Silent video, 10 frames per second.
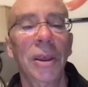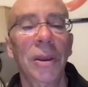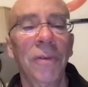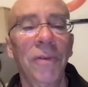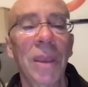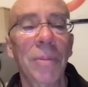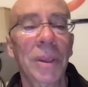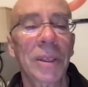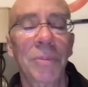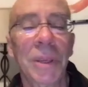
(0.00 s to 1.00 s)

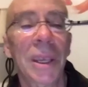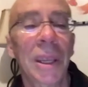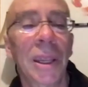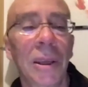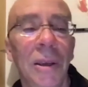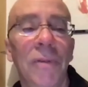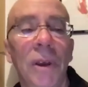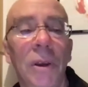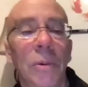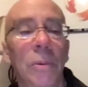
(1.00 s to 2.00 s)
famous beginning of
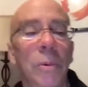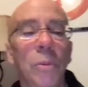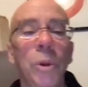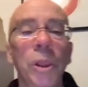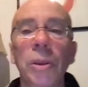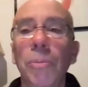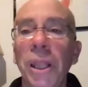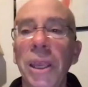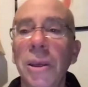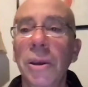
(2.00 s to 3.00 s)
a William
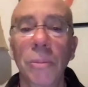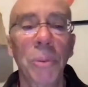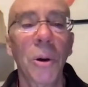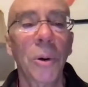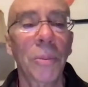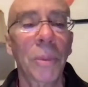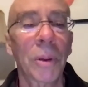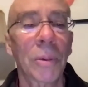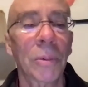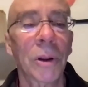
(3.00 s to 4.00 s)
Blake poem
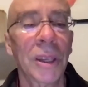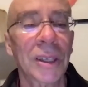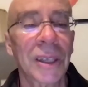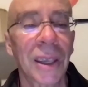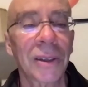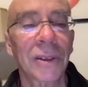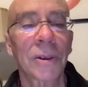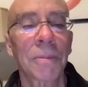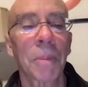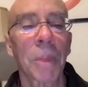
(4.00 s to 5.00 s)
where he
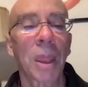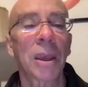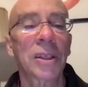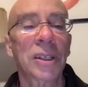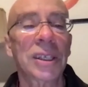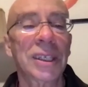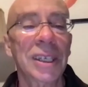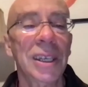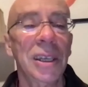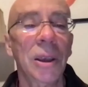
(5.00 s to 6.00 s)
says, to
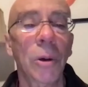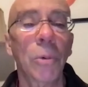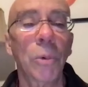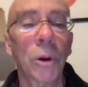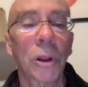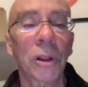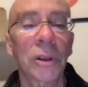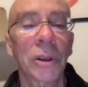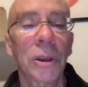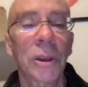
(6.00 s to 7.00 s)
see a world
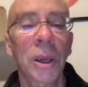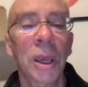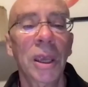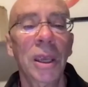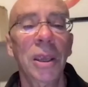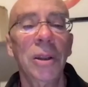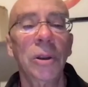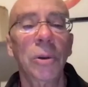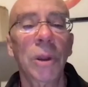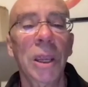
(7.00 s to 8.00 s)
in a
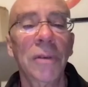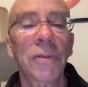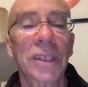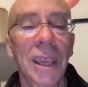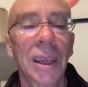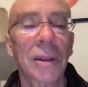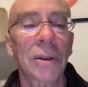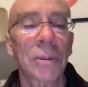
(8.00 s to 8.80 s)
grain of sand